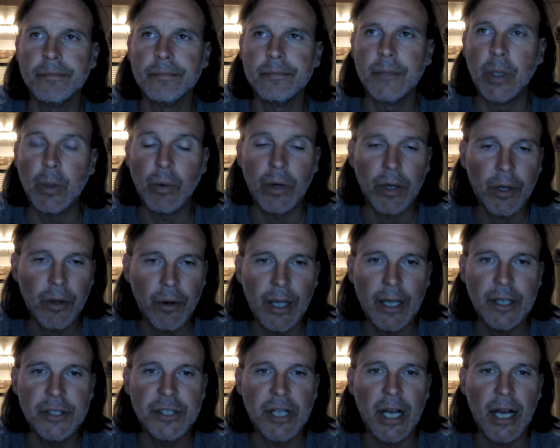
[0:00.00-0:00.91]
You want to
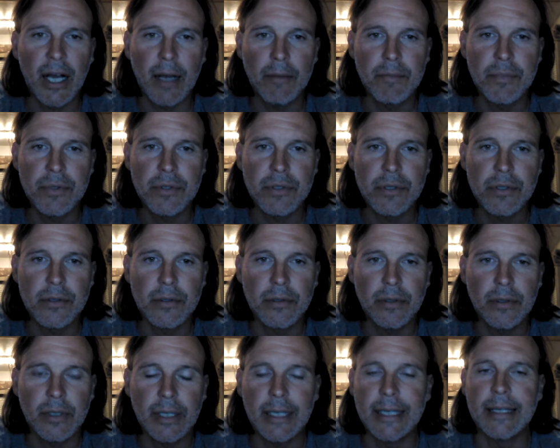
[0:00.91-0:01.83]
create jobs,
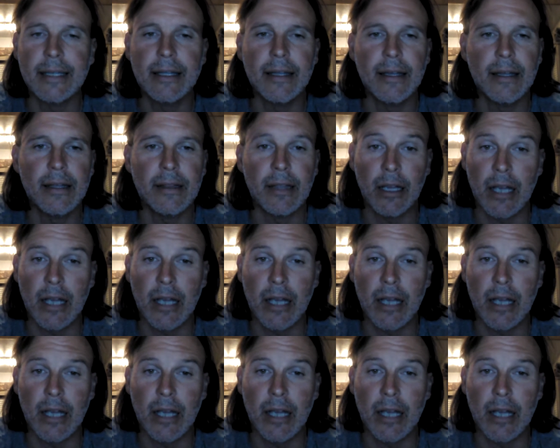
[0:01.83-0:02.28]
the